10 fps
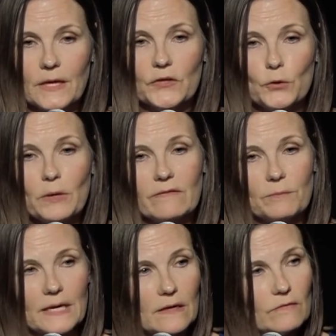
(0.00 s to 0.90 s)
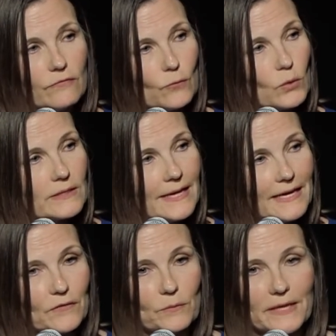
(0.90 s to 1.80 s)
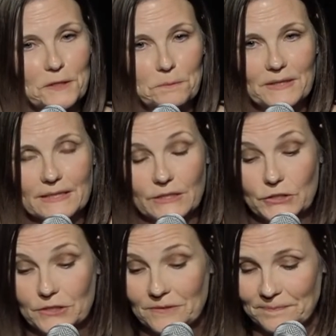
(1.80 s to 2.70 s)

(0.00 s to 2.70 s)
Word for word: You have made it four days without a binge.